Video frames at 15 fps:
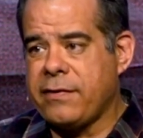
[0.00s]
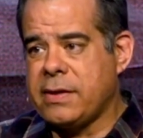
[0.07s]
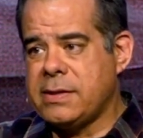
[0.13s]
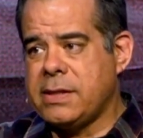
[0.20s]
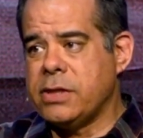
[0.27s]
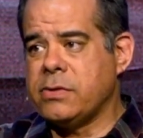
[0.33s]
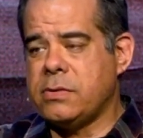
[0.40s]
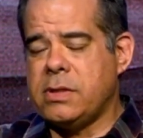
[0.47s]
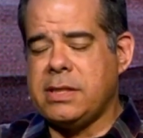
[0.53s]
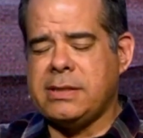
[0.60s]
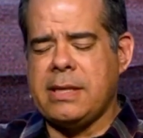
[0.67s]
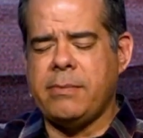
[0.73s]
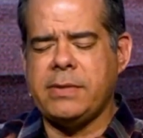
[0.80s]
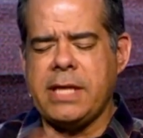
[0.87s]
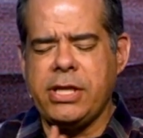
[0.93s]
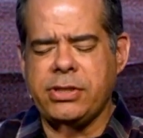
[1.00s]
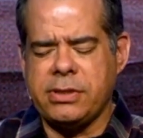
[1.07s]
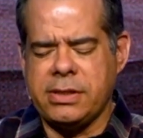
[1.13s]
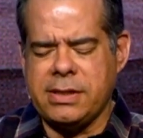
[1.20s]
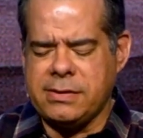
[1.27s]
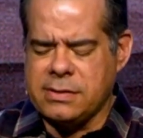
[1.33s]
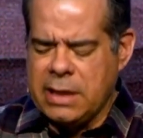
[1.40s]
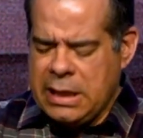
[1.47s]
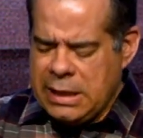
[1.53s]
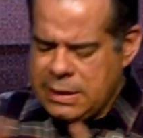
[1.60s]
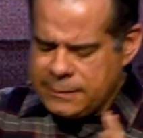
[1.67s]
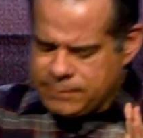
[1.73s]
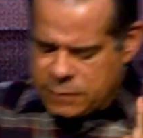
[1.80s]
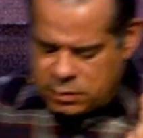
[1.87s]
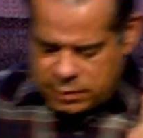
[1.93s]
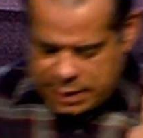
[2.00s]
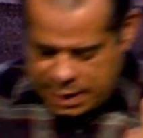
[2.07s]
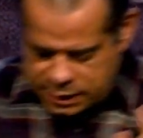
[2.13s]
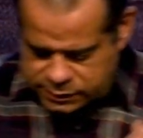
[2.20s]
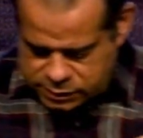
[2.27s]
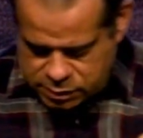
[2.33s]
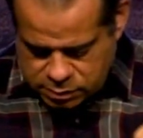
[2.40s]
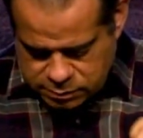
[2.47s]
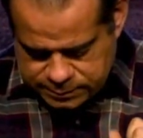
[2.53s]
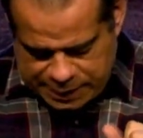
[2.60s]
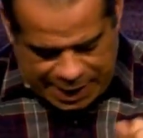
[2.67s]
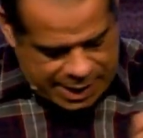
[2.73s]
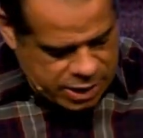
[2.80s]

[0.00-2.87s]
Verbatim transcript: Because here's what the temptation is okay, so I